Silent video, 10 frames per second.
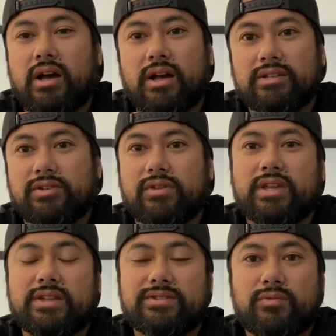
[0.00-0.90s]
so the
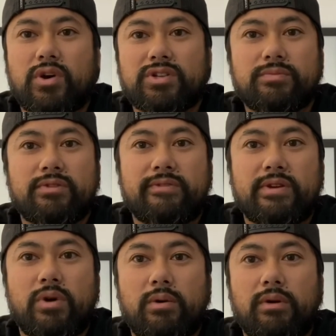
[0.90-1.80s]
kids can watch a movie
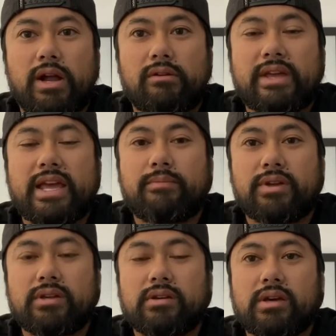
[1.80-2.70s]
while we're out
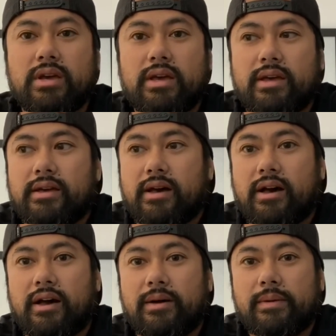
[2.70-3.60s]
camping.
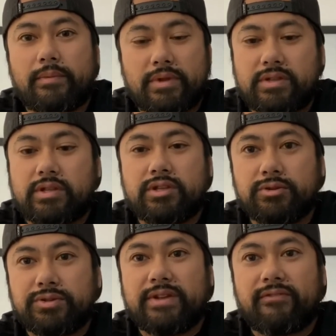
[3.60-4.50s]
And we
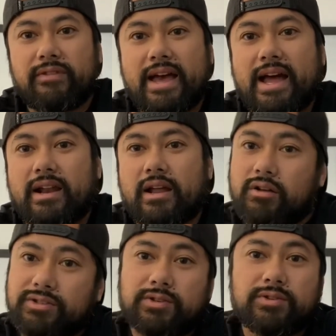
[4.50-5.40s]
used it for that. I
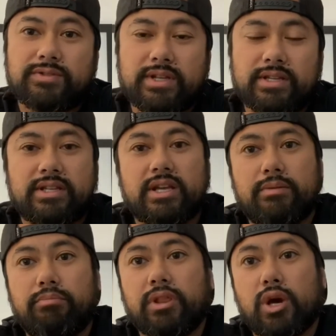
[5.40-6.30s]
also used it
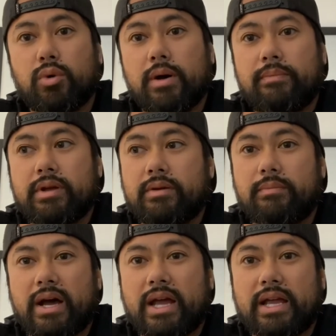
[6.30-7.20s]
to blow up
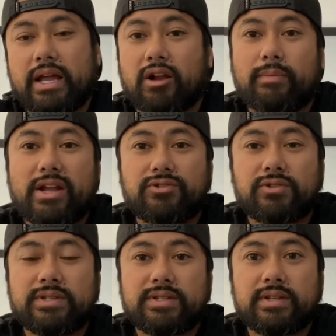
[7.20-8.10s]
my air
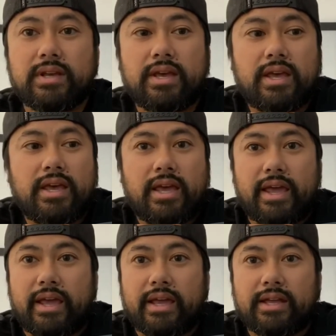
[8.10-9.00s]
mattress.
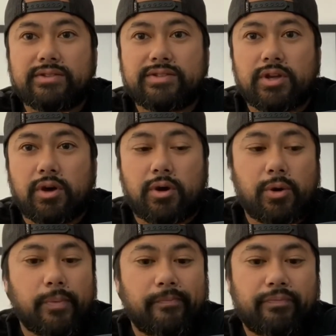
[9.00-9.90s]
And
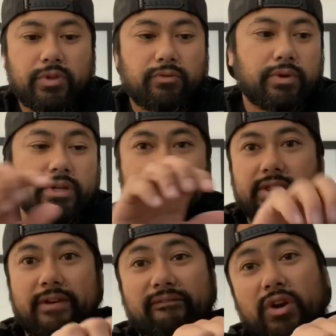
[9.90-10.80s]
so really
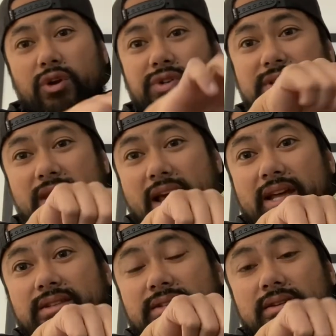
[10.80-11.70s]
the first
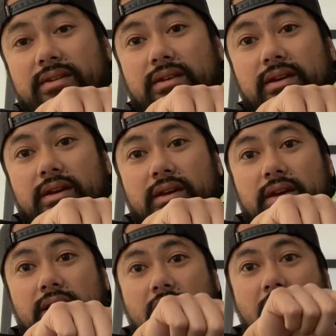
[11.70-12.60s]
night
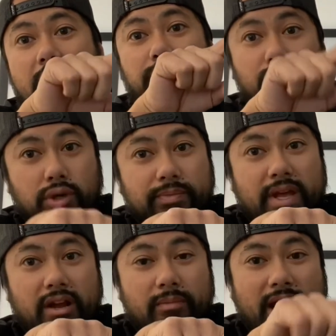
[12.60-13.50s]
I blew up the
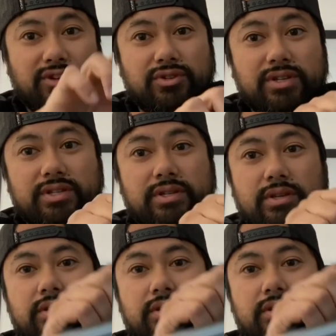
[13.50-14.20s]
air mattress